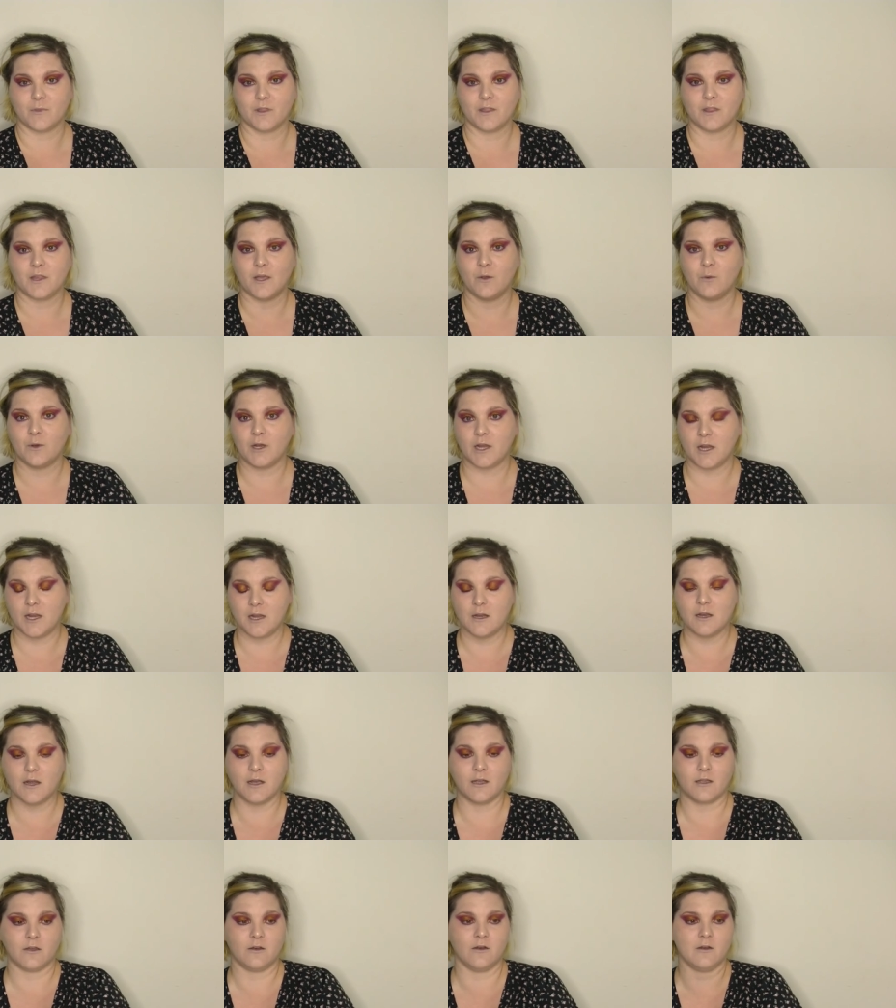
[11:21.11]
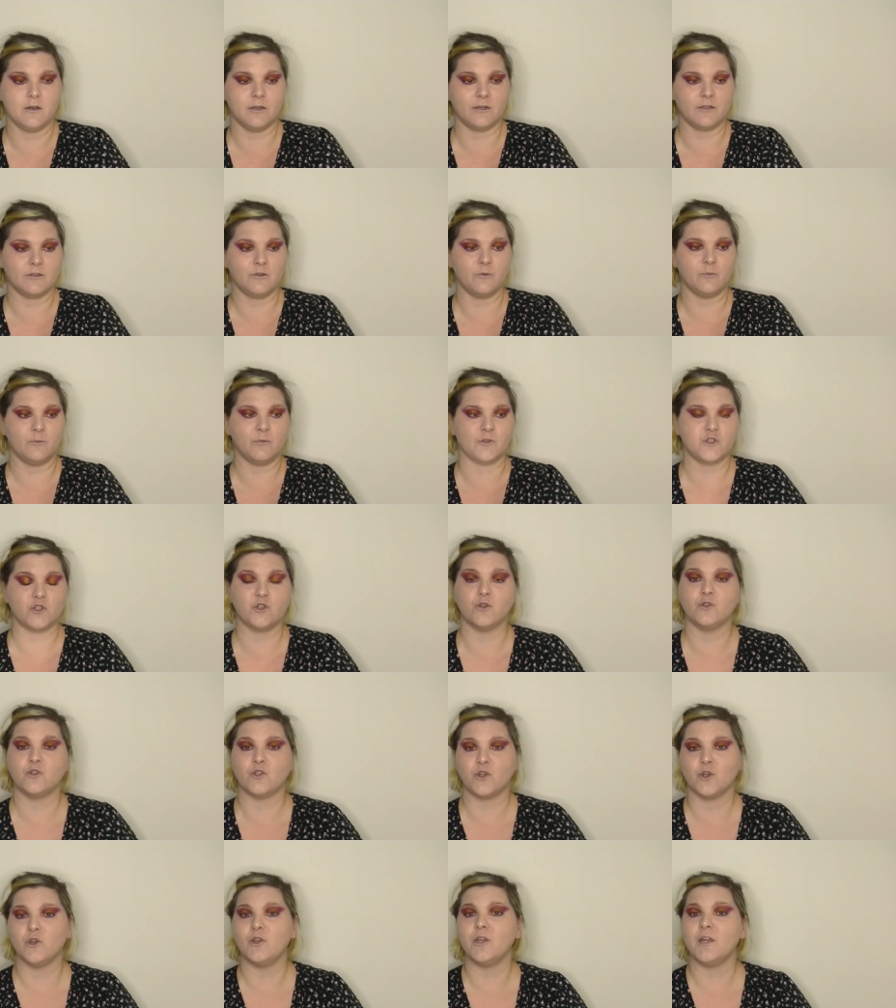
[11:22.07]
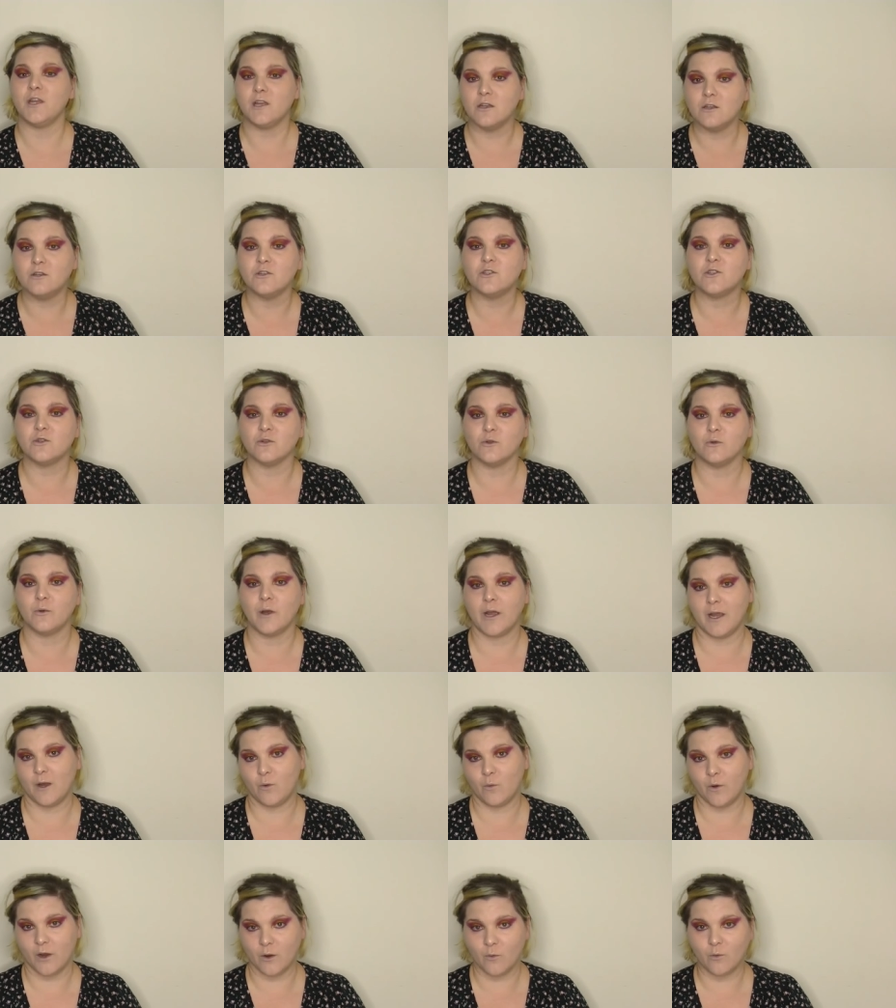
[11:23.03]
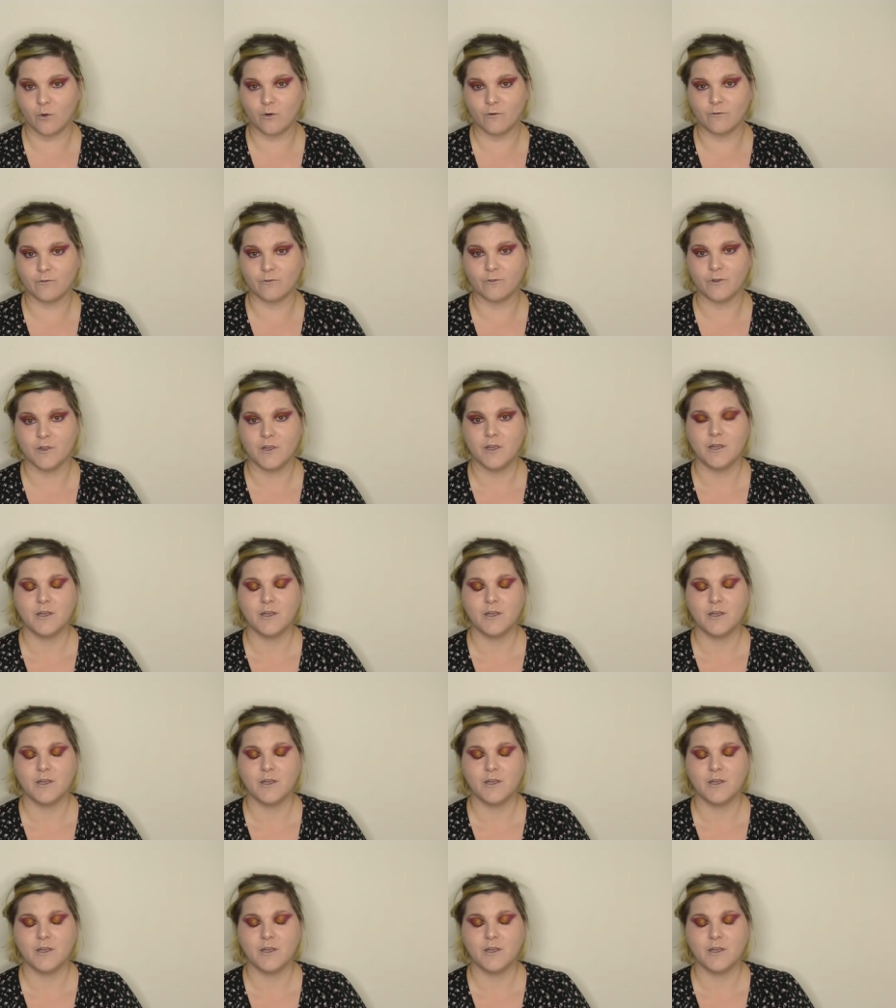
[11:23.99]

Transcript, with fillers: They would eat aconitum to turn into a werewolf.